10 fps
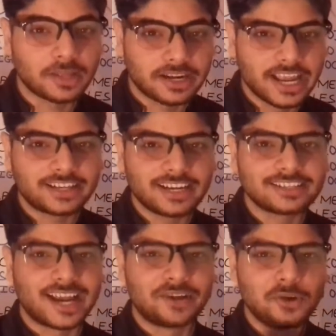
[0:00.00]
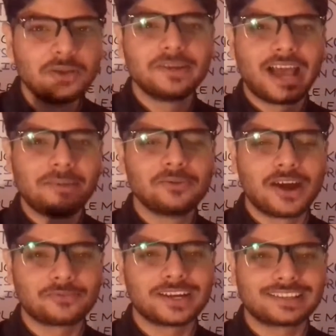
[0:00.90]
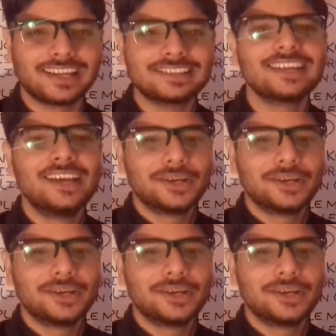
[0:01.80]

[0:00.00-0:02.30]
the reactant side, we will be having what things?